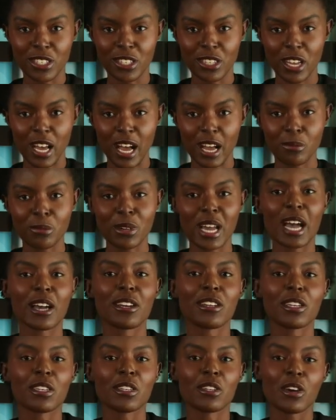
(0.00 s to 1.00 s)
cut
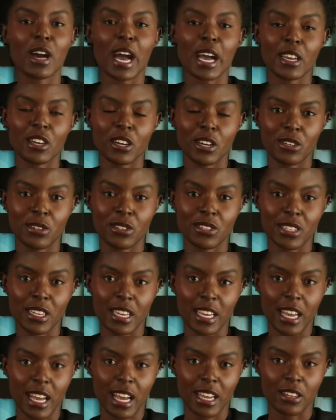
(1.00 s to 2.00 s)
past distractions,
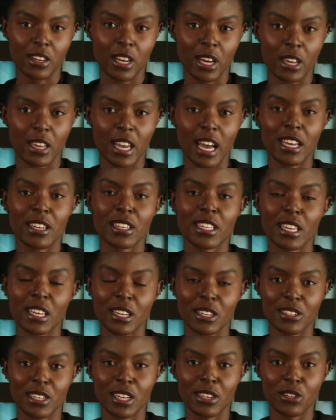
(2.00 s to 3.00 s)
and turn
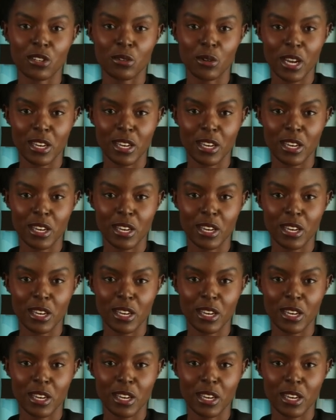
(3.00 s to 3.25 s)
ideas into